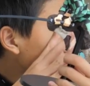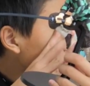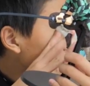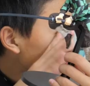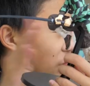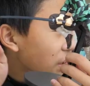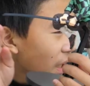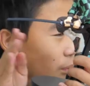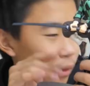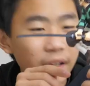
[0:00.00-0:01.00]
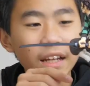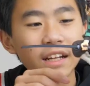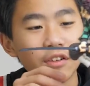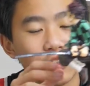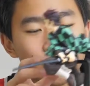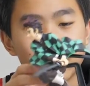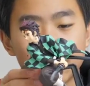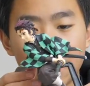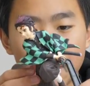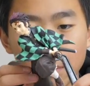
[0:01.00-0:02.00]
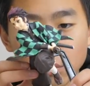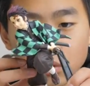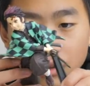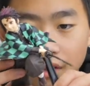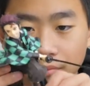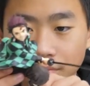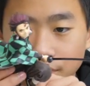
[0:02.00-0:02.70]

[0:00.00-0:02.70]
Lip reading: even if you're looking at 180, you can spot most of them.